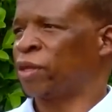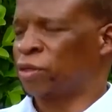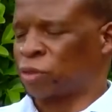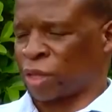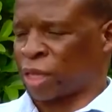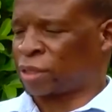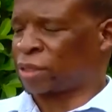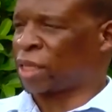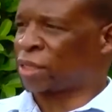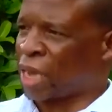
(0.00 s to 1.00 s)
So
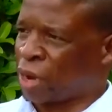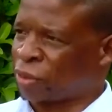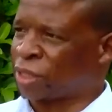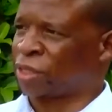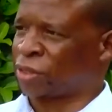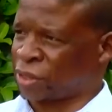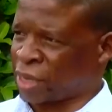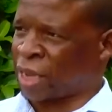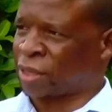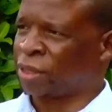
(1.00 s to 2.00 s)
that's how it is
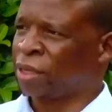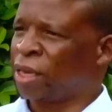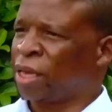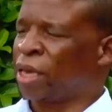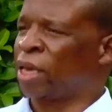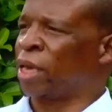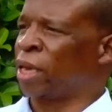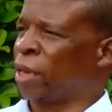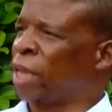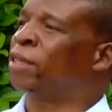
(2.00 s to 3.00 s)
done.
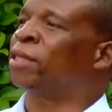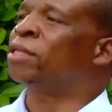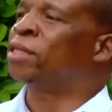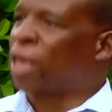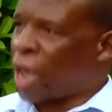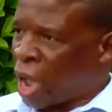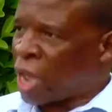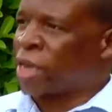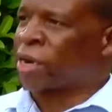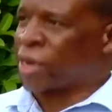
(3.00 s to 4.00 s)
And they are
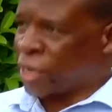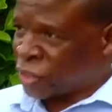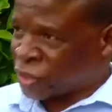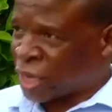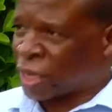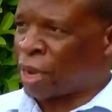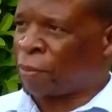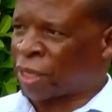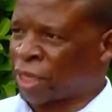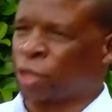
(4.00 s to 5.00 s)
a registered
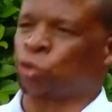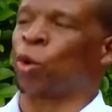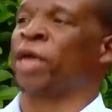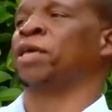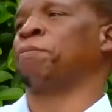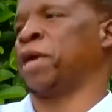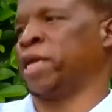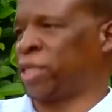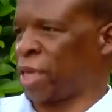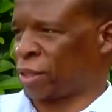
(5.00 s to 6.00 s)
company. That is why they
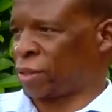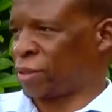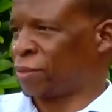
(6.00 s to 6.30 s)
pay tax.